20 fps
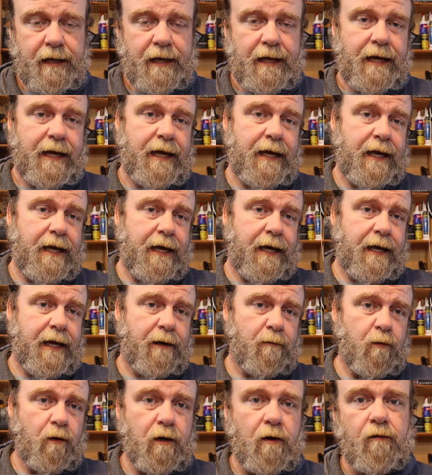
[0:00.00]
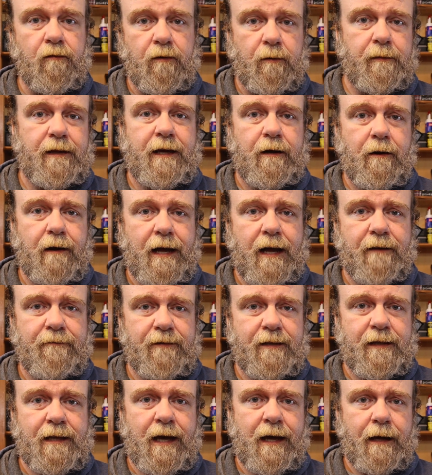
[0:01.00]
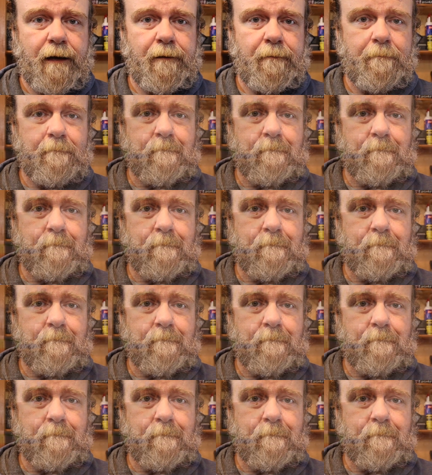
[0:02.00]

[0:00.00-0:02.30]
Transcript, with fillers: and we'll go from there after that.